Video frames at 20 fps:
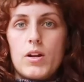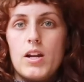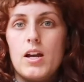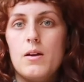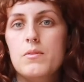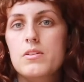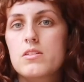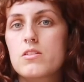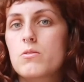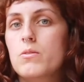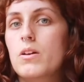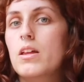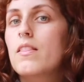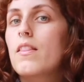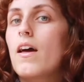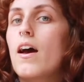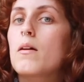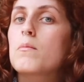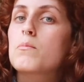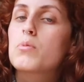was doing
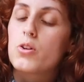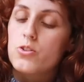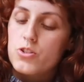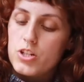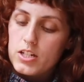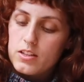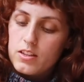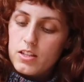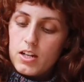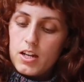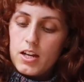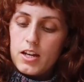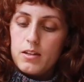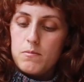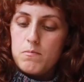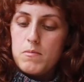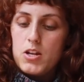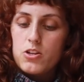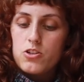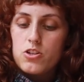that project that I
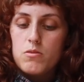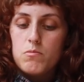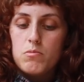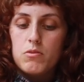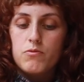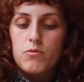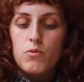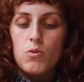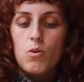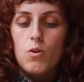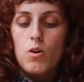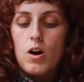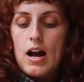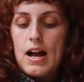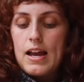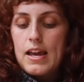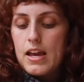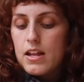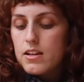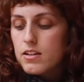mentioned before,
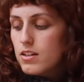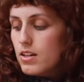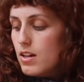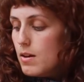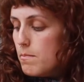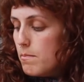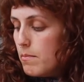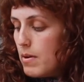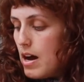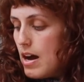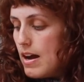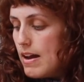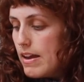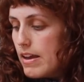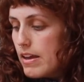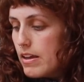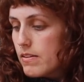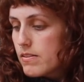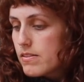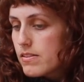I ended up
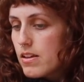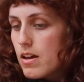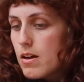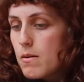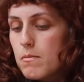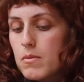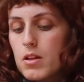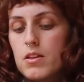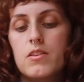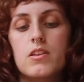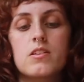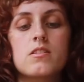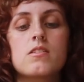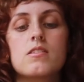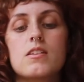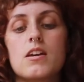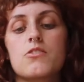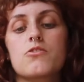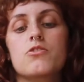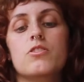buying some, this is
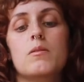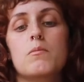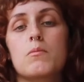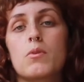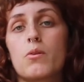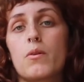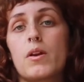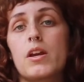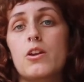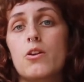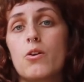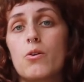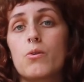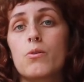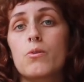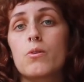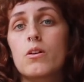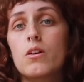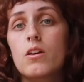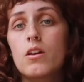actually
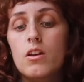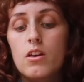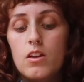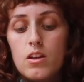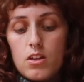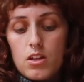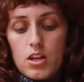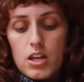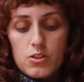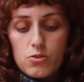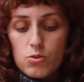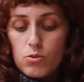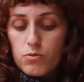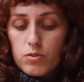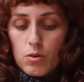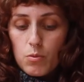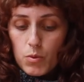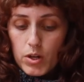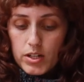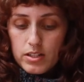merino. It's all
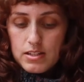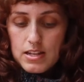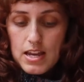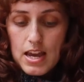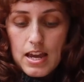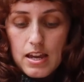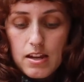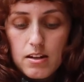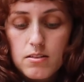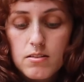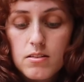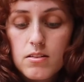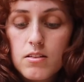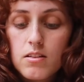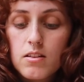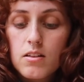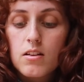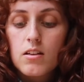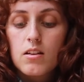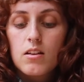from one skein,
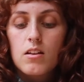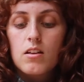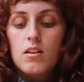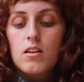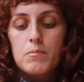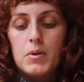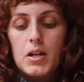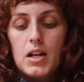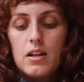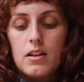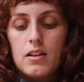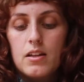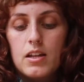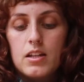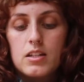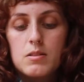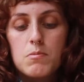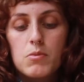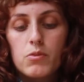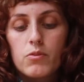but
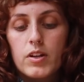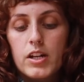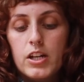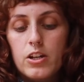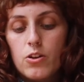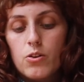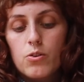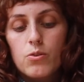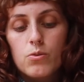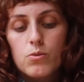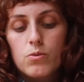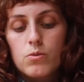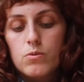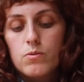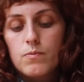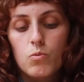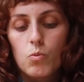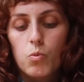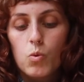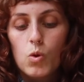it's merino
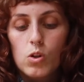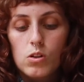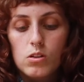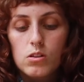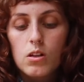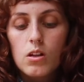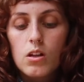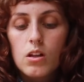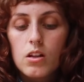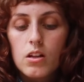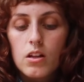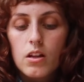wool,